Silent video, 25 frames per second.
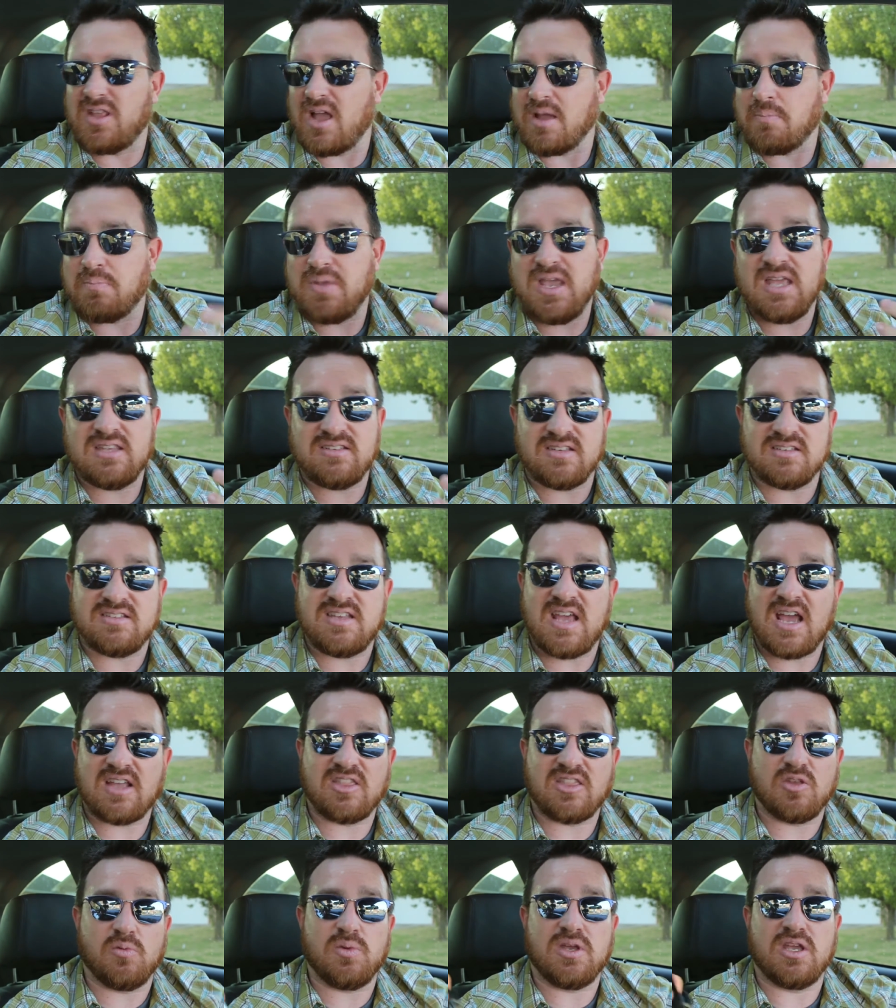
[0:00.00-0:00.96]
piece of
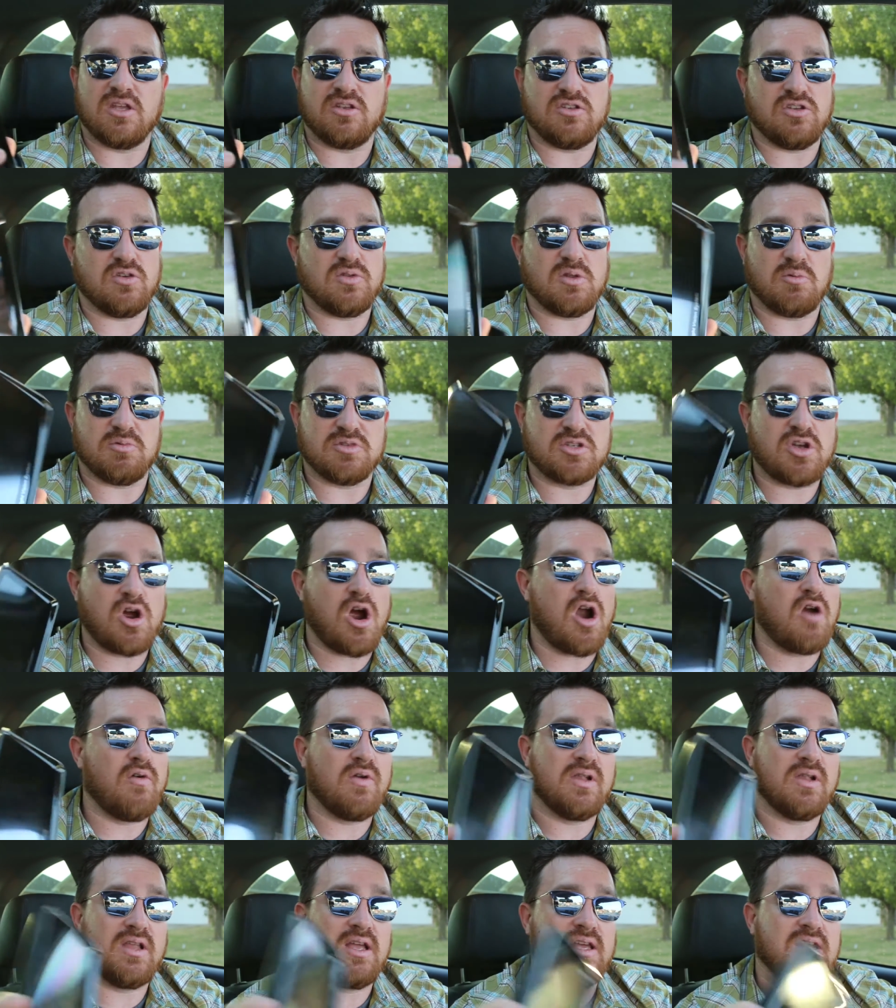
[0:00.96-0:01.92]
tech that we could do that was
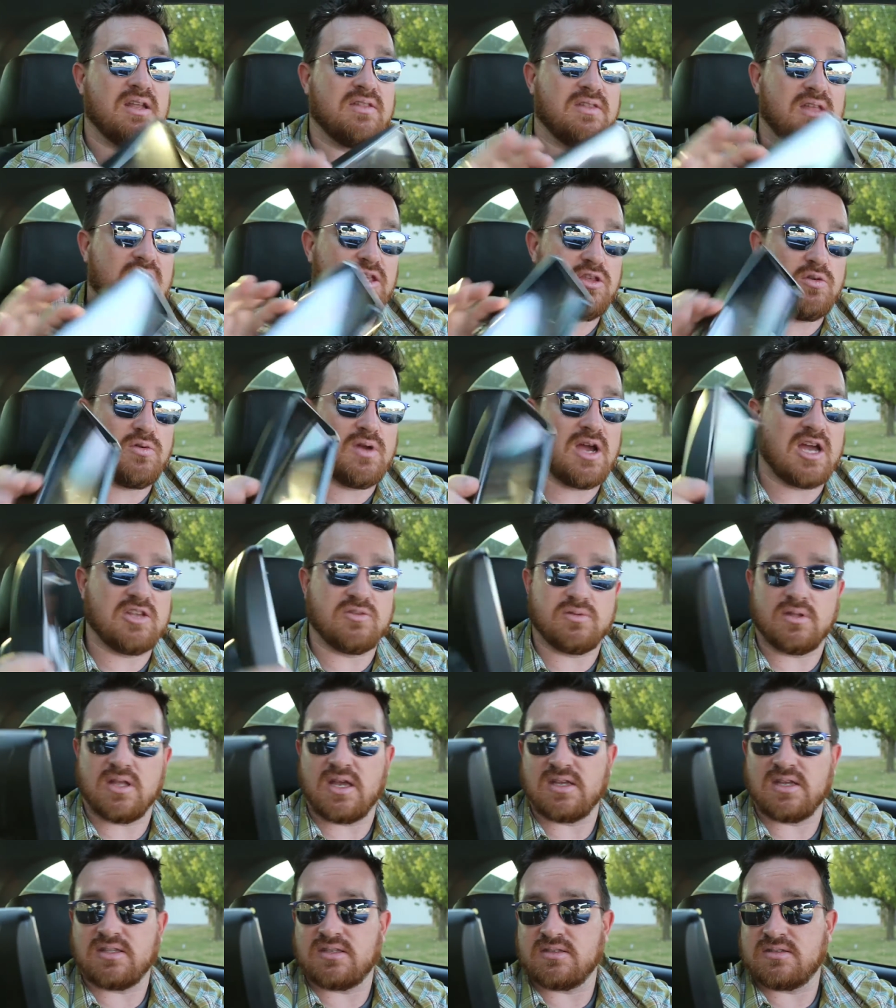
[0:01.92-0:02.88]
car related that you guys
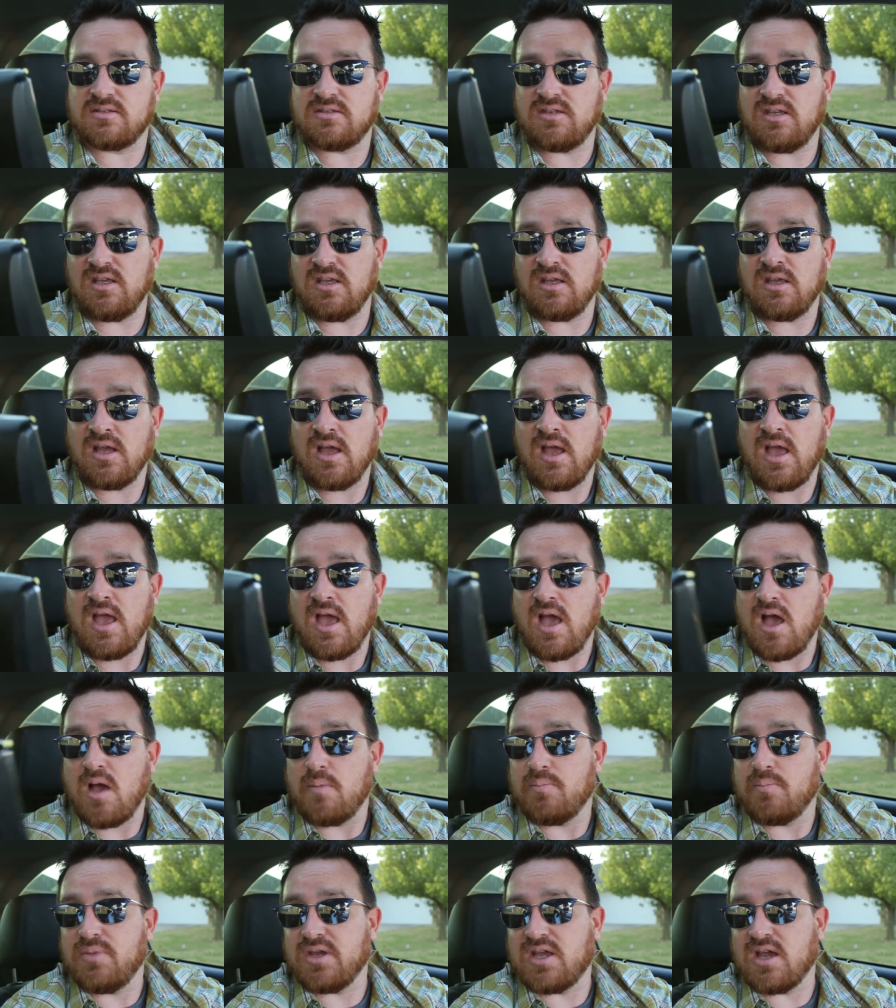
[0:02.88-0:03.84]
would like to see,
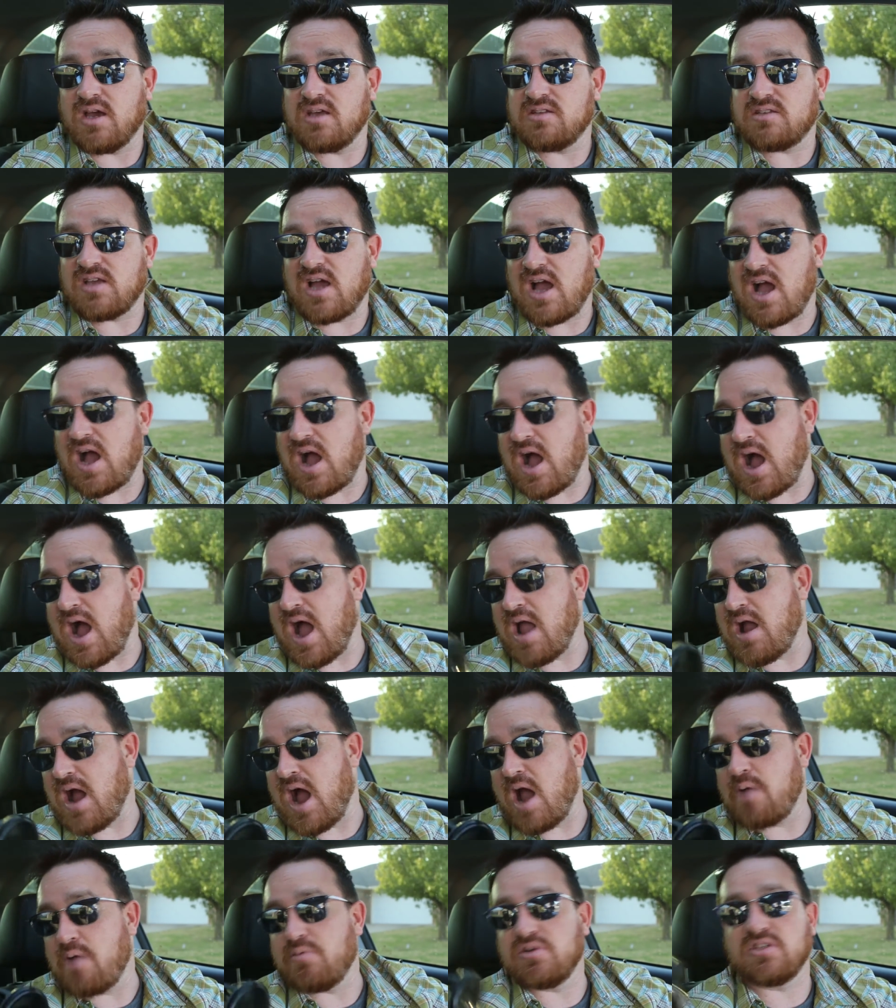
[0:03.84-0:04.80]
because
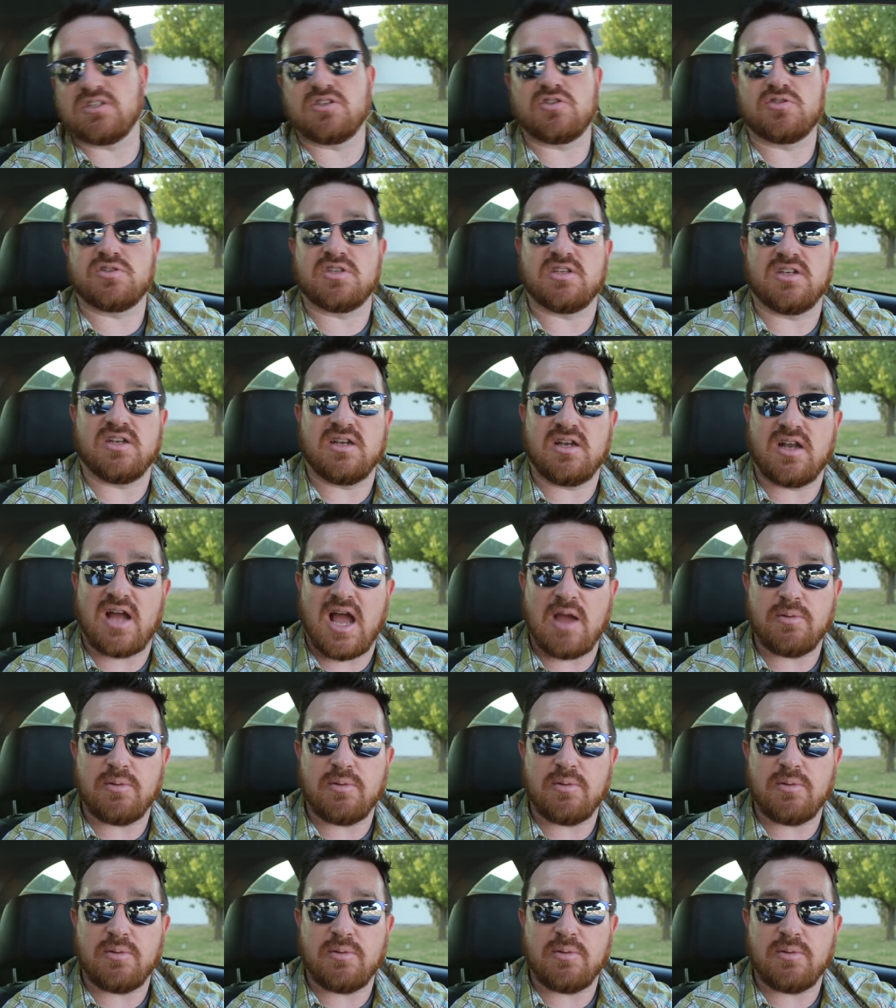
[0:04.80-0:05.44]
I was interested in it.